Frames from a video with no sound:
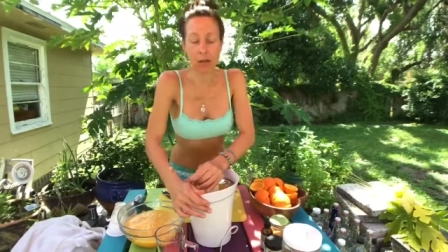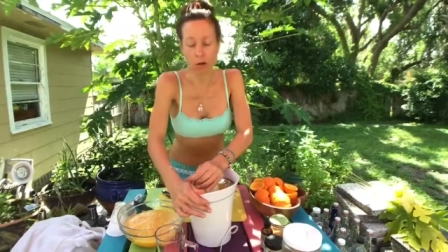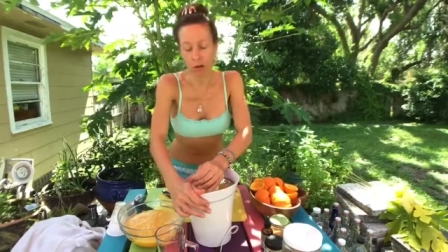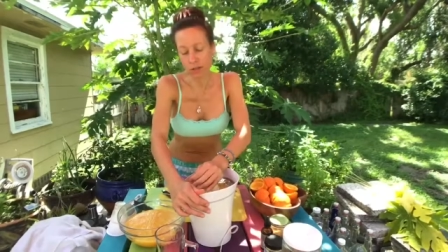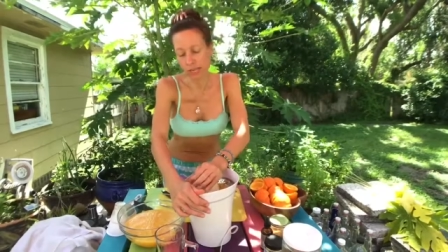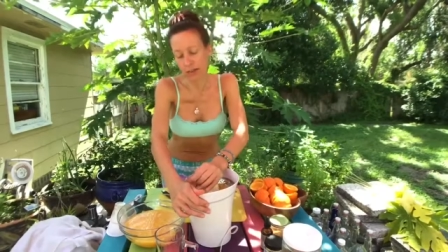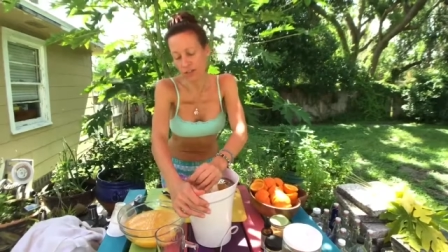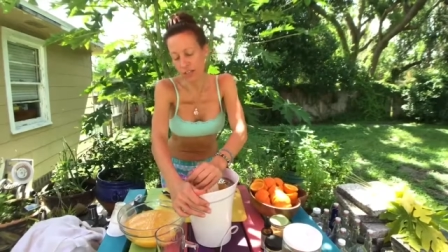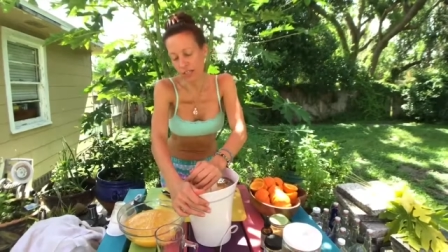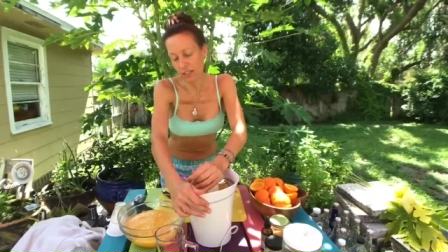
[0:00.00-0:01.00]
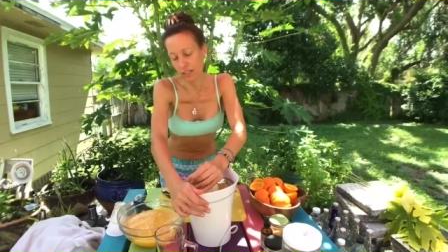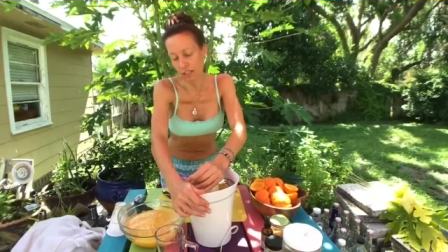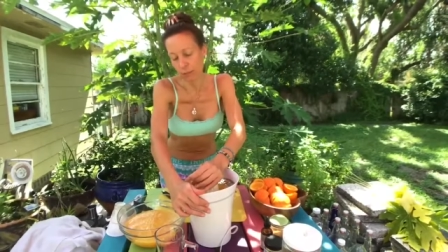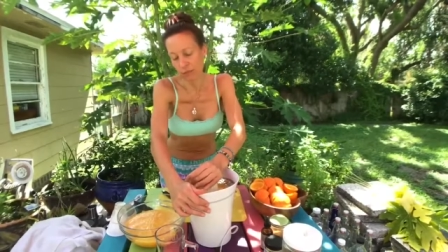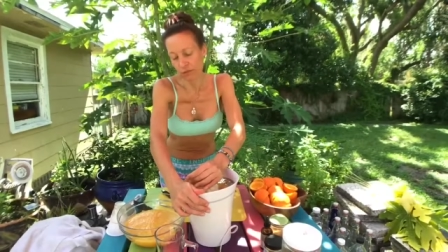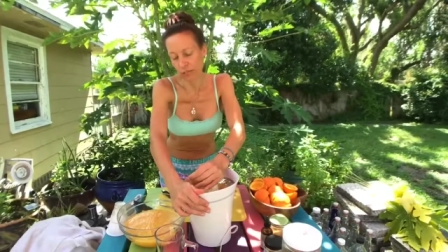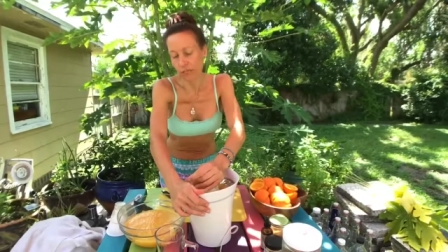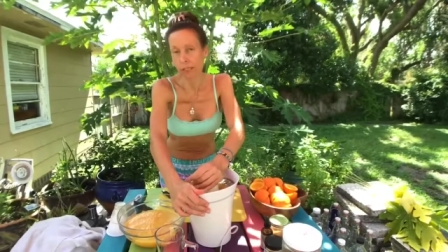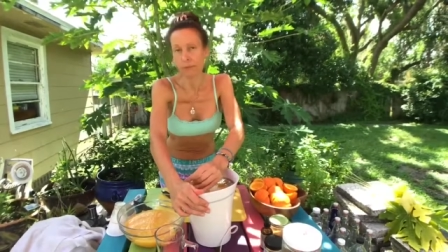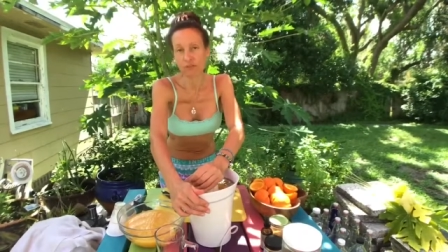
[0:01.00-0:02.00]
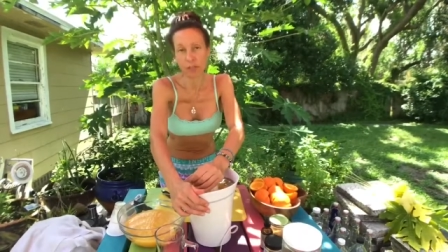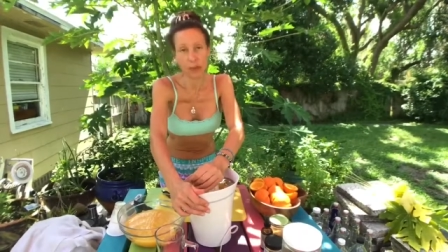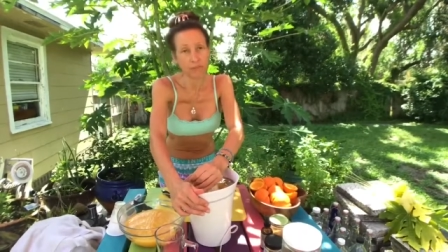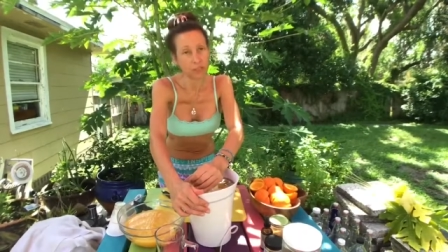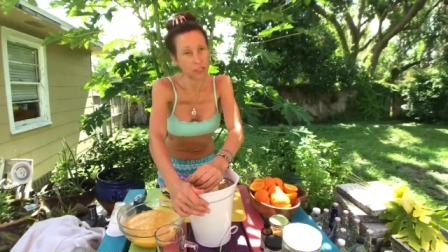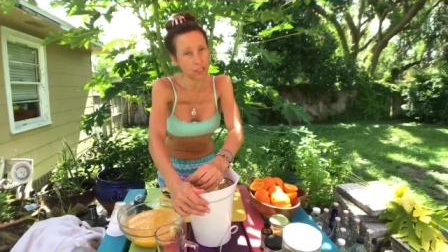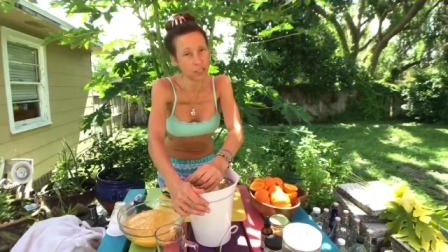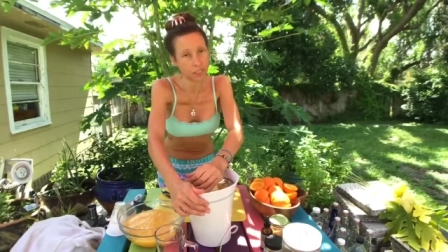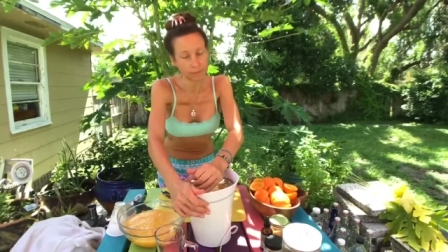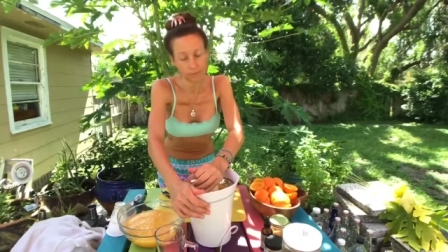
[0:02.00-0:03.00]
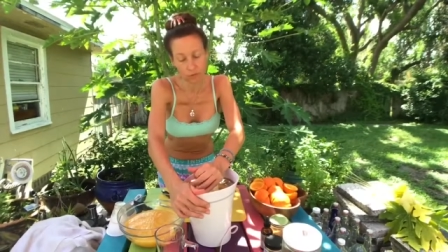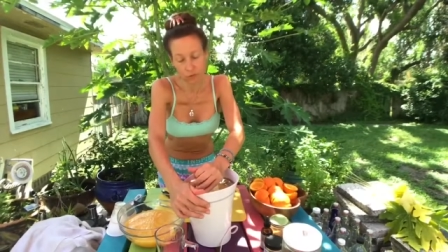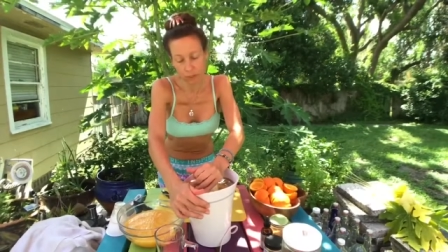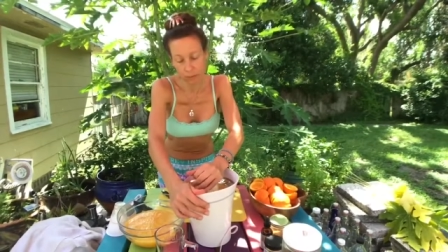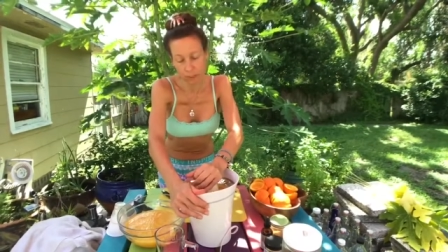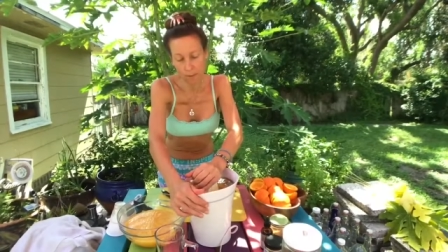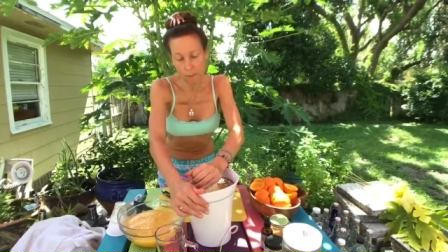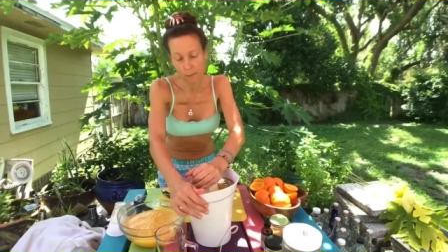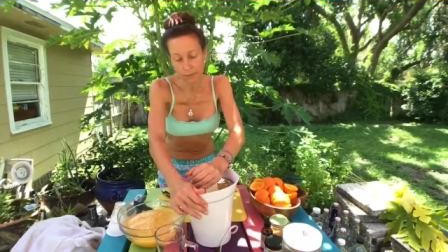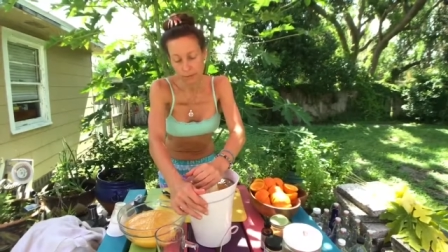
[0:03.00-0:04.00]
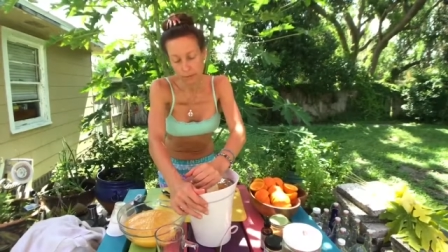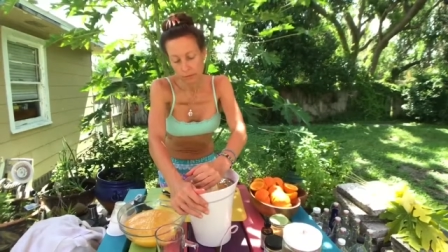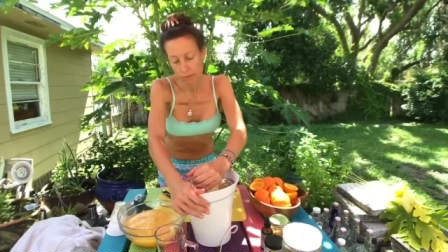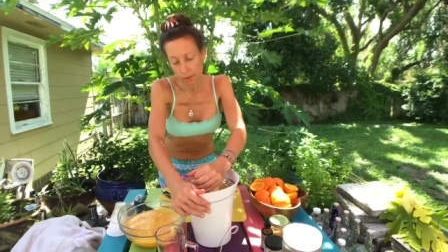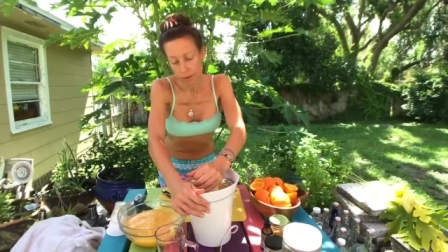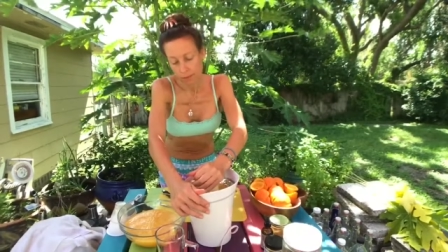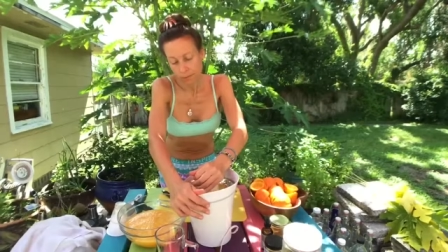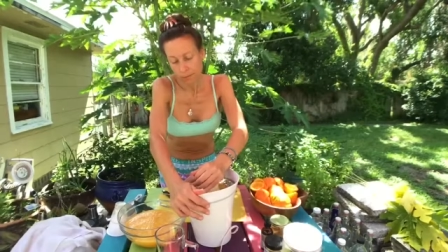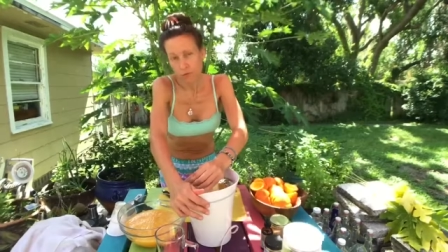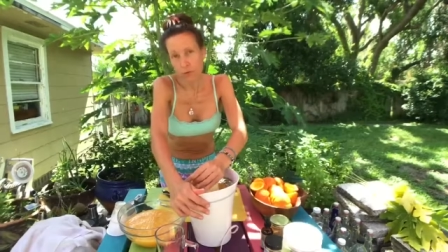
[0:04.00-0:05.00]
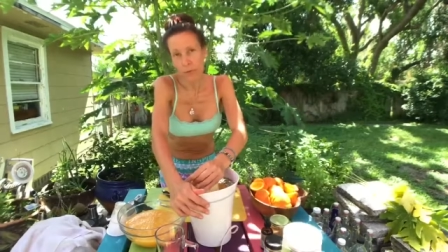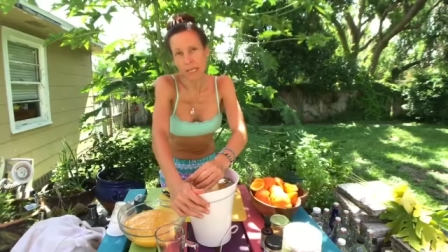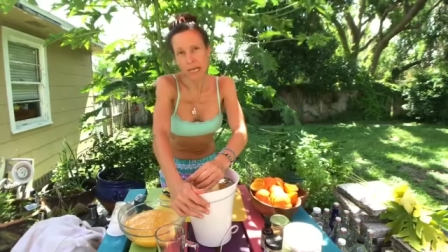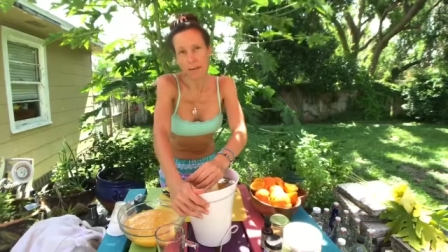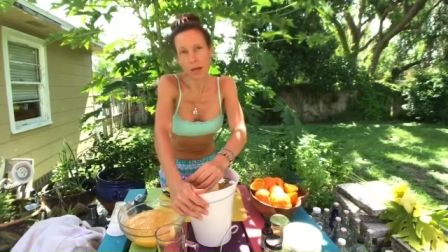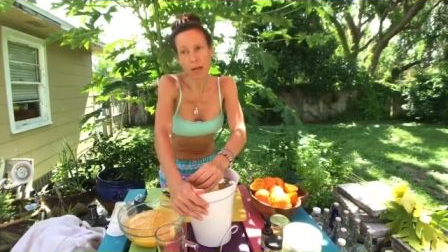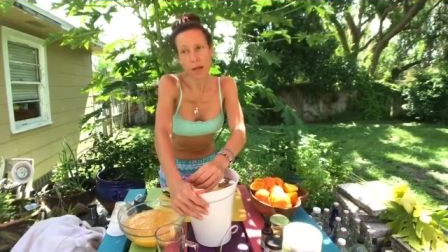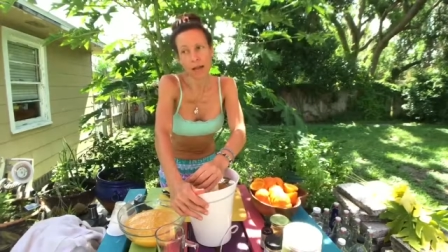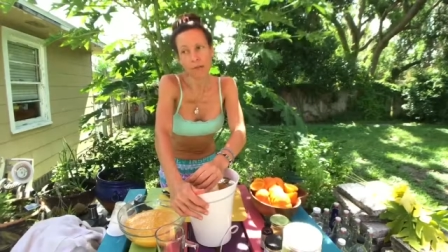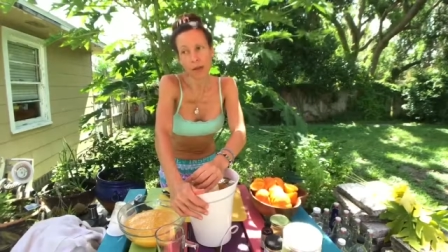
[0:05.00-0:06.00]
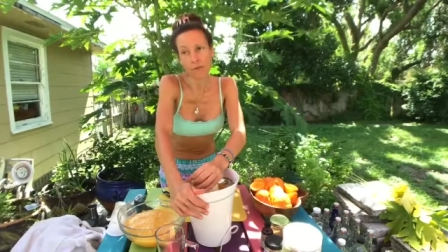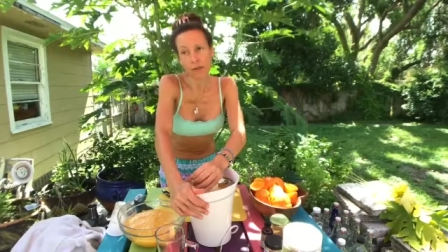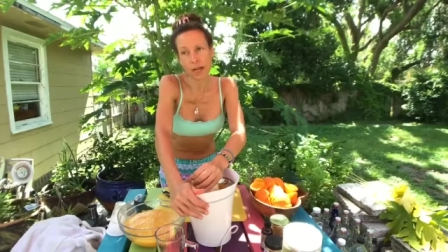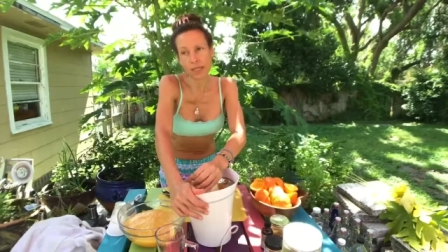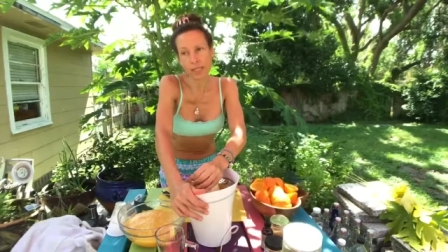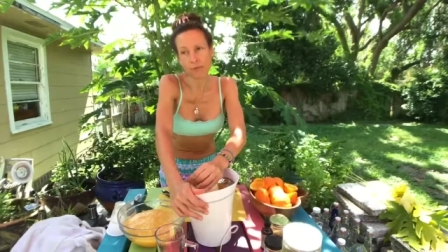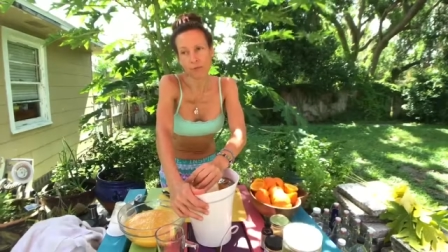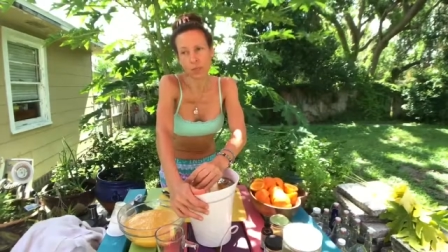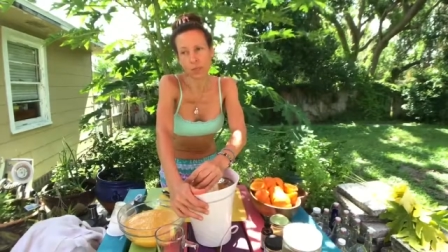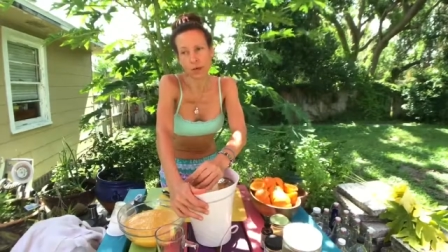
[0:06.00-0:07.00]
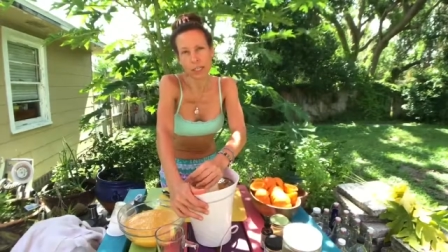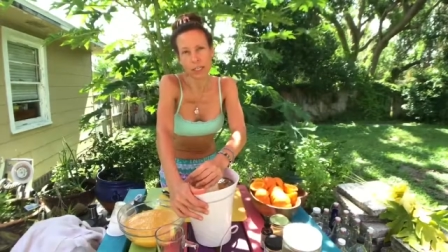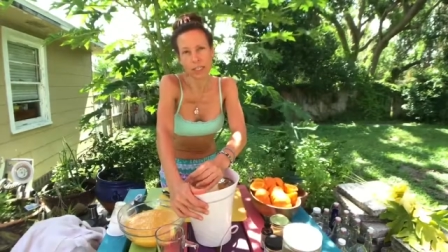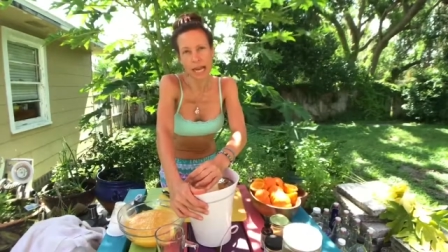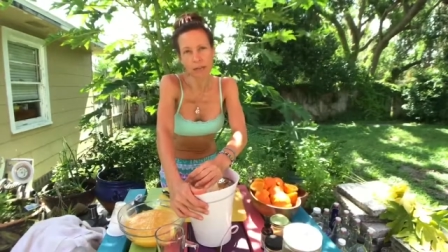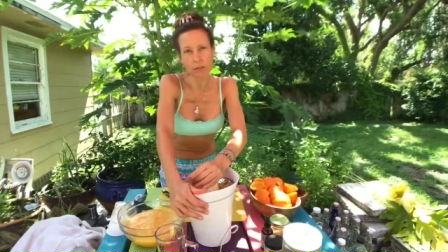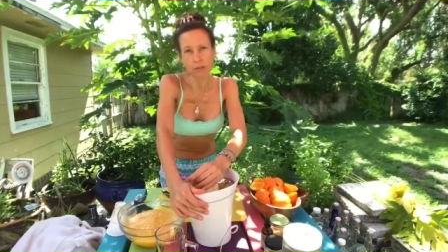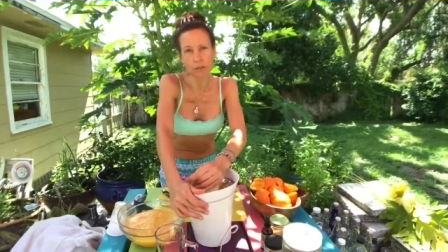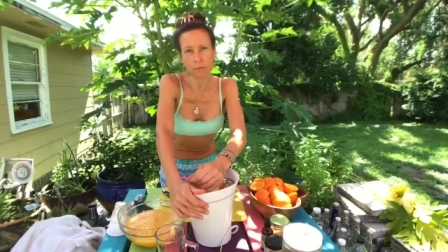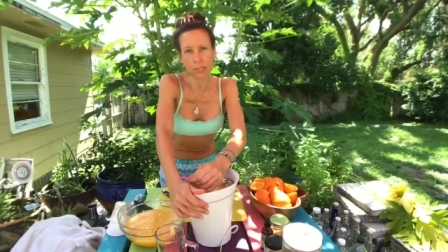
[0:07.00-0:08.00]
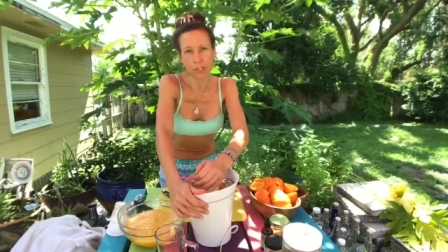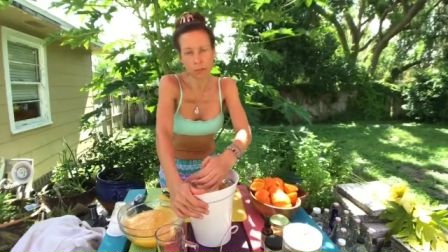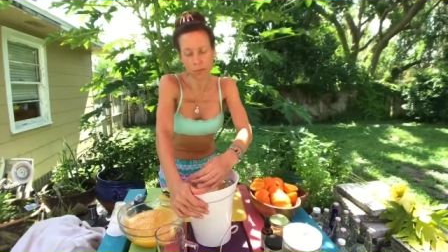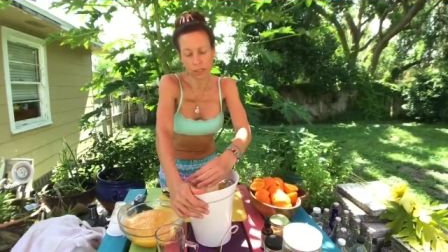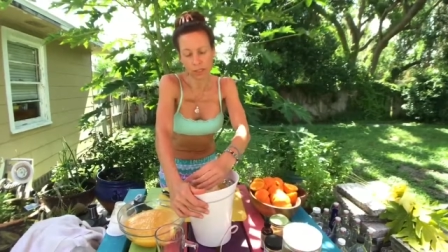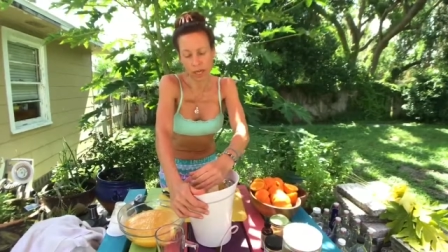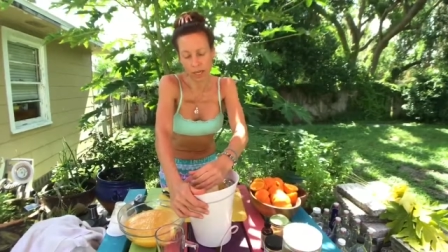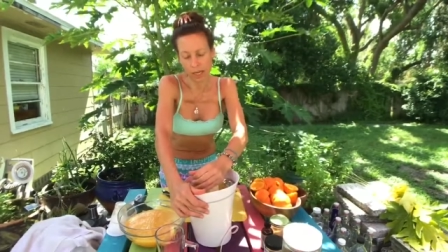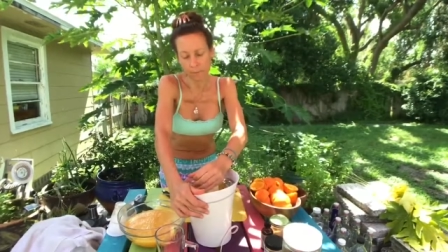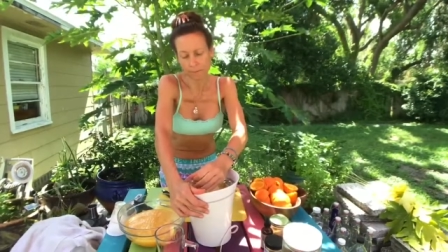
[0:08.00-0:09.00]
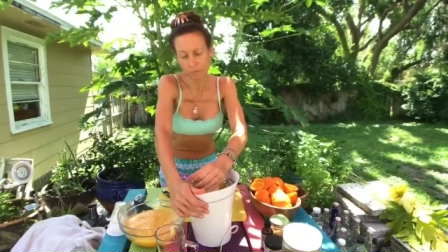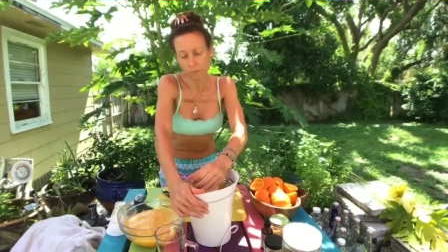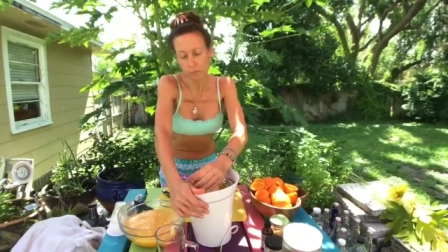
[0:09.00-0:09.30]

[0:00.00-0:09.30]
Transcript: oh, downsizing and simplifying. I'm, I'm feeling you. Trust me. For me, I'm, I, I find that if we try to tackle too much at one time,